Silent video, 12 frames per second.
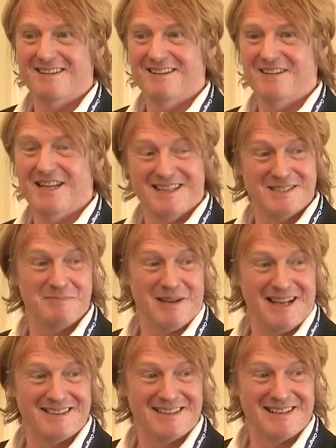It is a
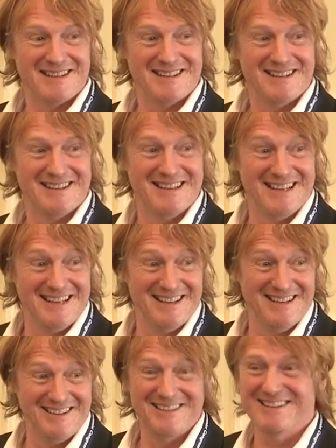bad thing,
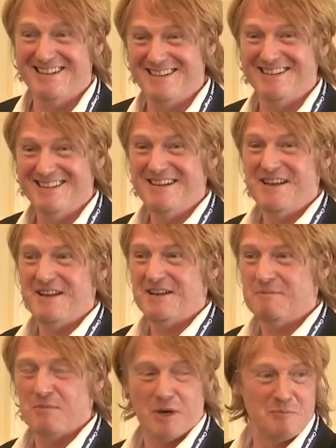in
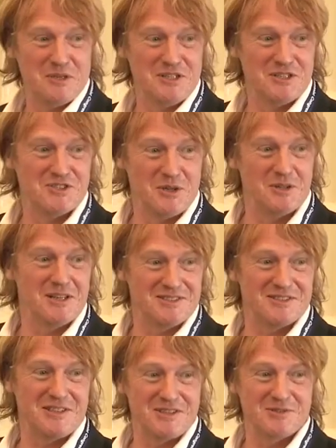my opinion. So that's
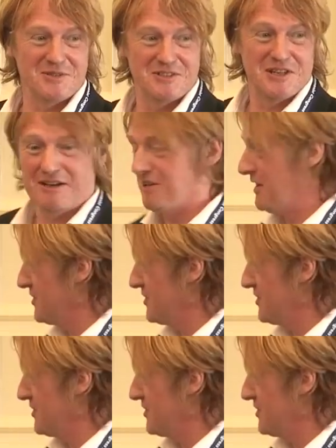yeah, okay.